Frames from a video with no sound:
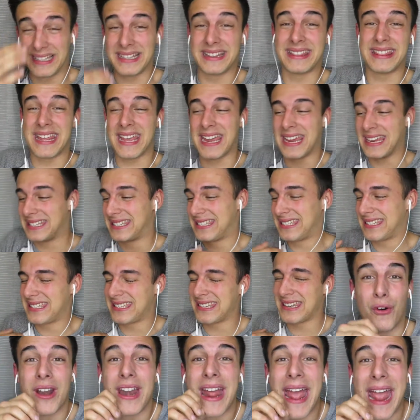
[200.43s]
did this
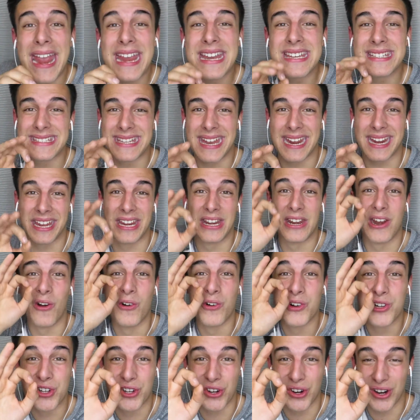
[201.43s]
for an eight second
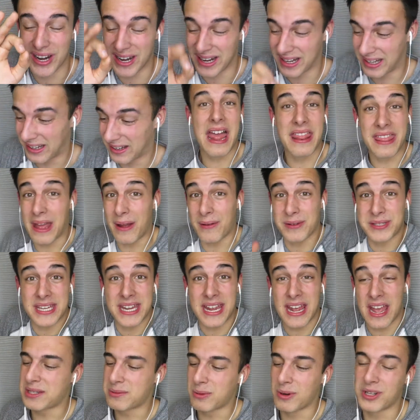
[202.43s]
long trick. And that was
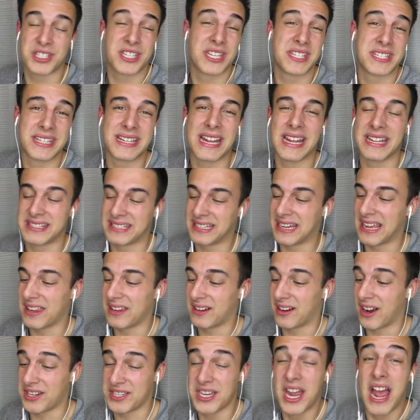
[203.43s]
it. Let's watch this again together,
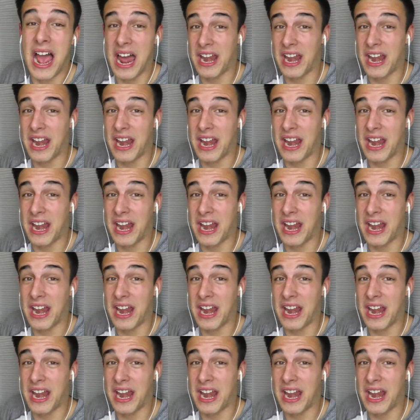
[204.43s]
guys.